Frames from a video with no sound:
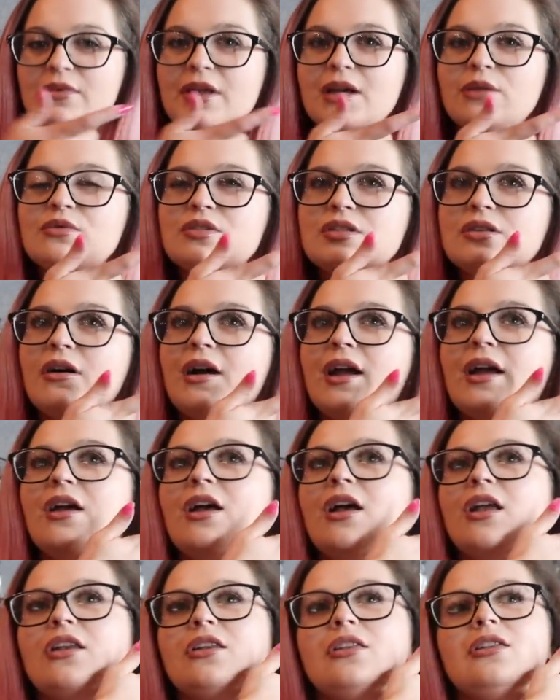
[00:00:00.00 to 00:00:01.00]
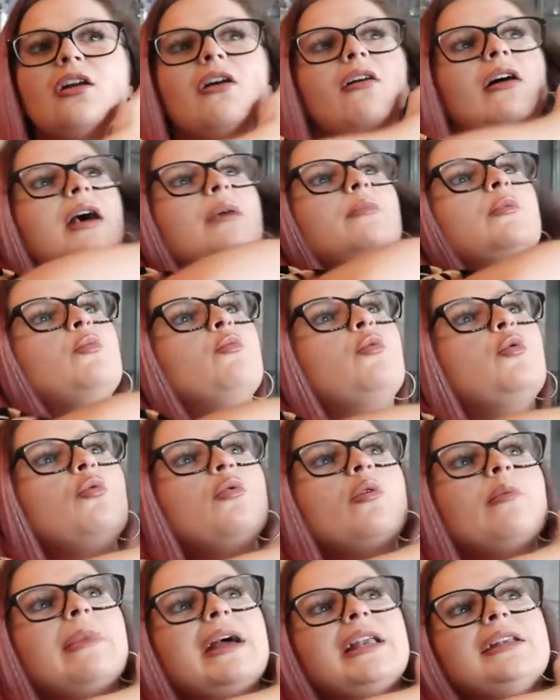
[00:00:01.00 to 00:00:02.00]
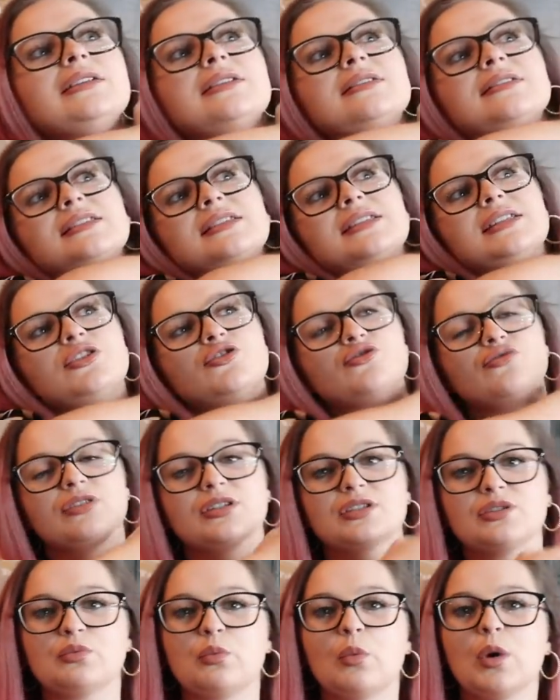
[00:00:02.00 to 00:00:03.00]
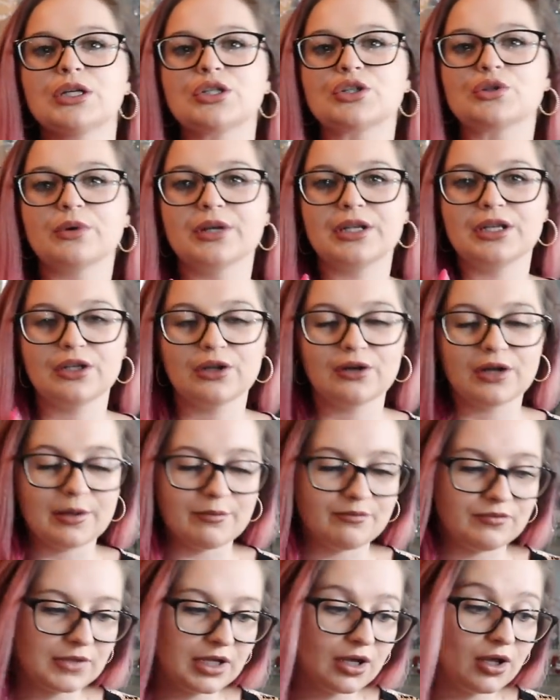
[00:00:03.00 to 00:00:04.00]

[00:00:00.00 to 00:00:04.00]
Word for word: They was like lime and watermelon and citrus, 129.